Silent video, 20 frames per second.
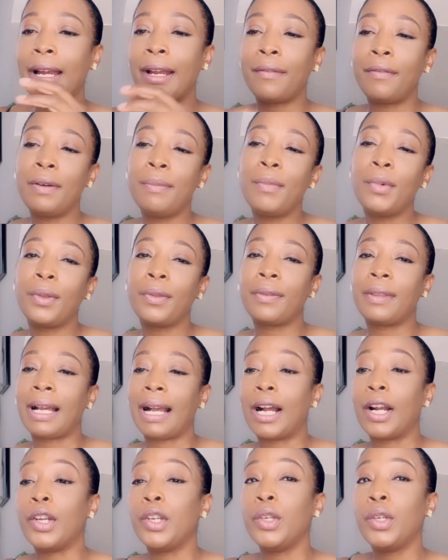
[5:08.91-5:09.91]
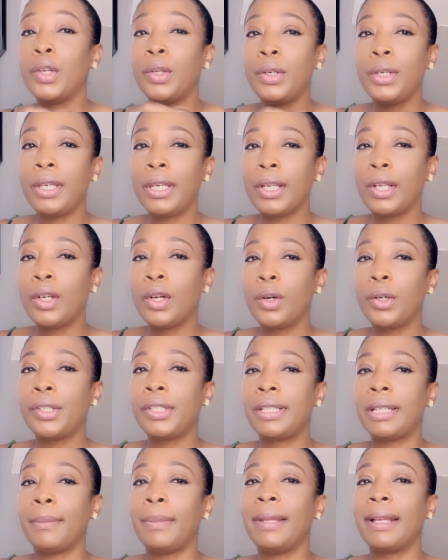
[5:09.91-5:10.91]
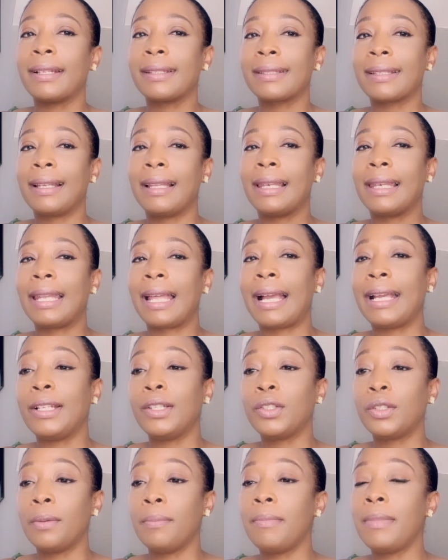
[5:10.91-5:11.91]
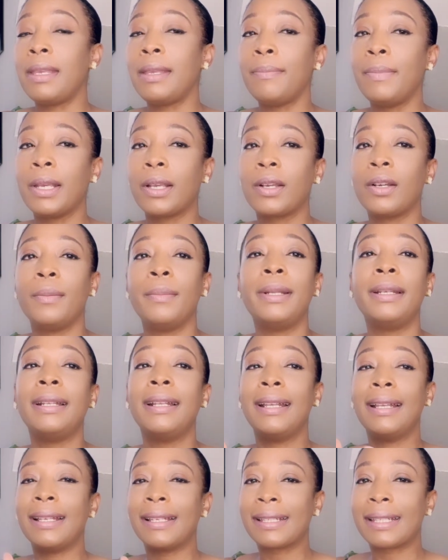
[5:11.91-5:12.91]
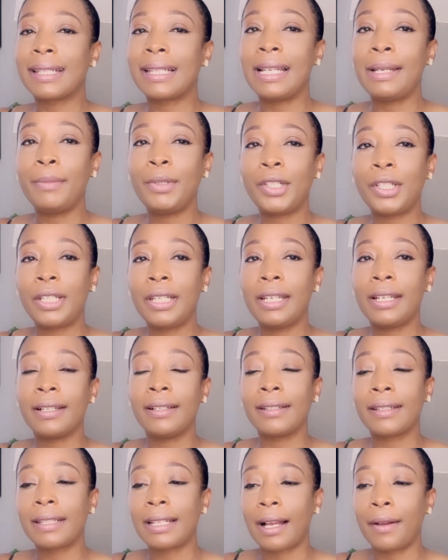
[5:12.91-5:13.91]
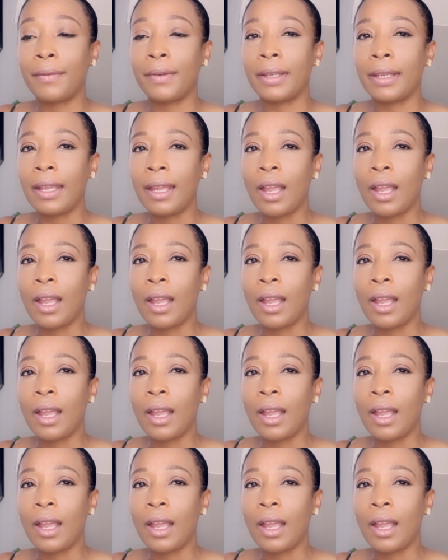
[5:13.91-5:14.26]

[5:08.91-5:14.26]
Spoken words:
every month that are non-negotiable, that's aligned to me becoming slim, chic and savvy?